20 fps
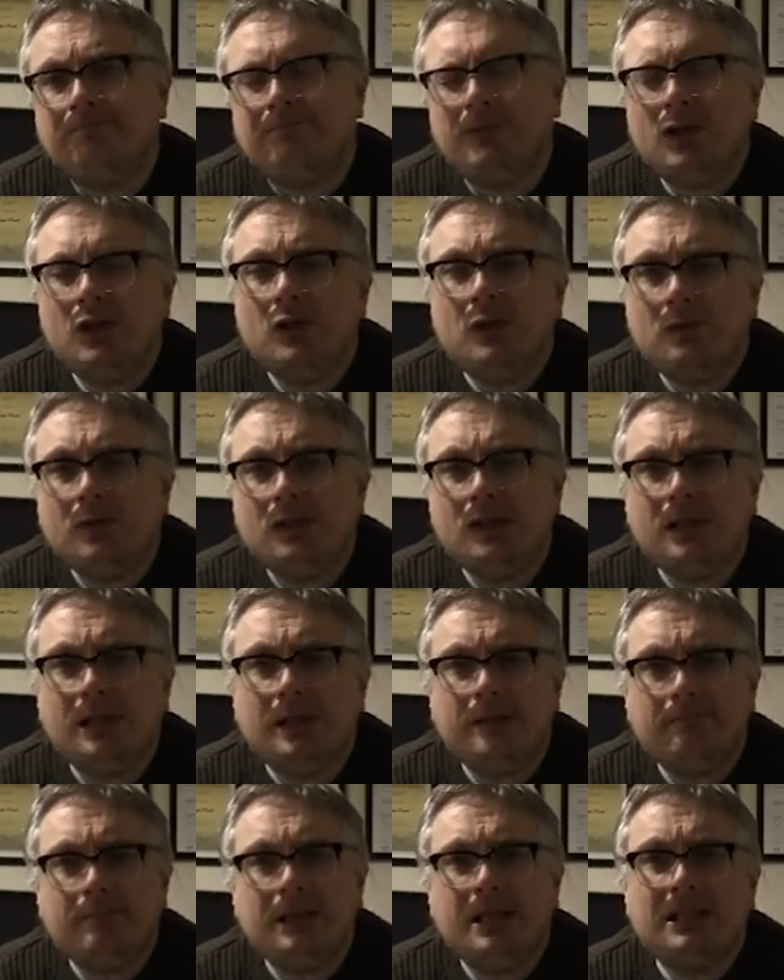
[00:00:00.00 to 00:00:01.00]

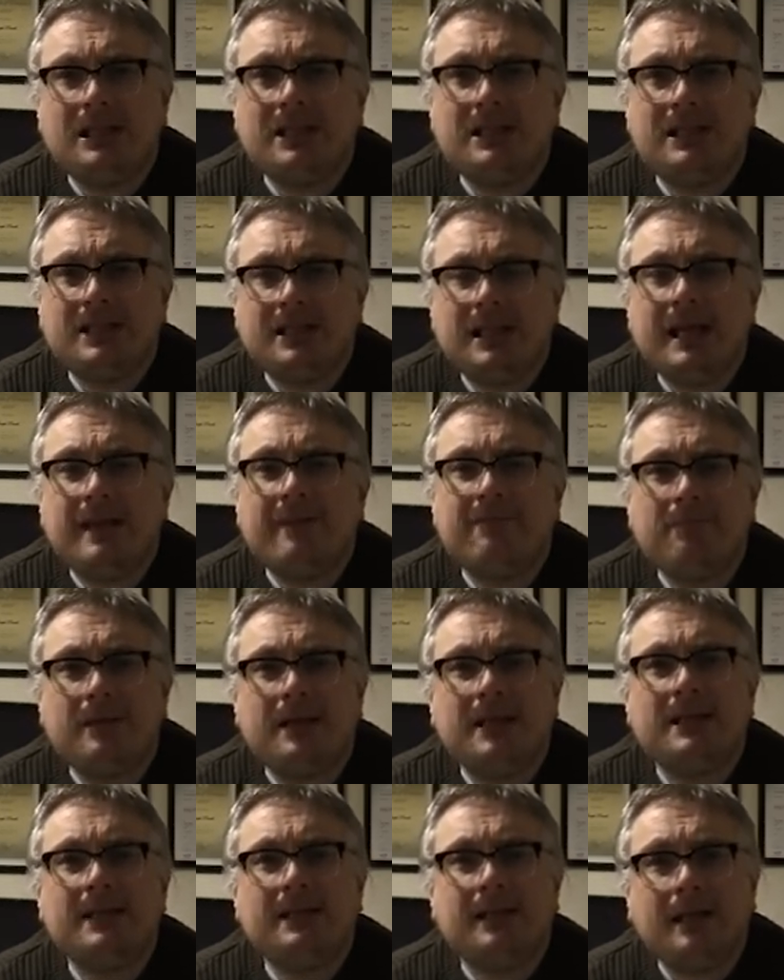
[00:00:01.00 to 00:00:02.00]
Usually it's a safe
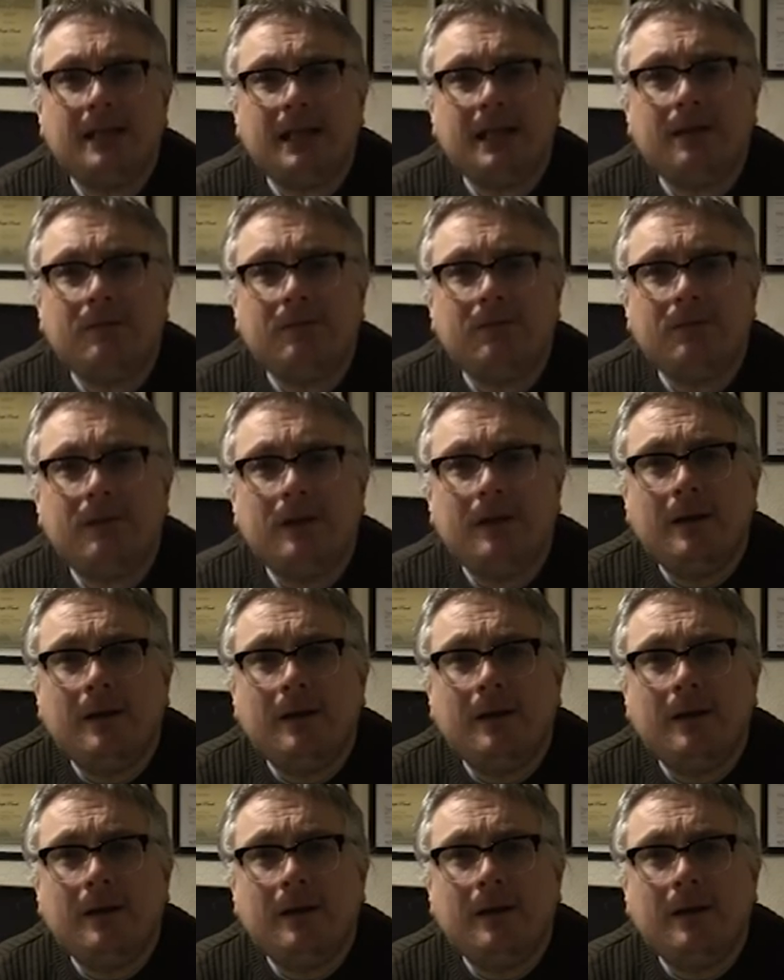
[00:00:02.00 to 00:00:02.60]
place to live.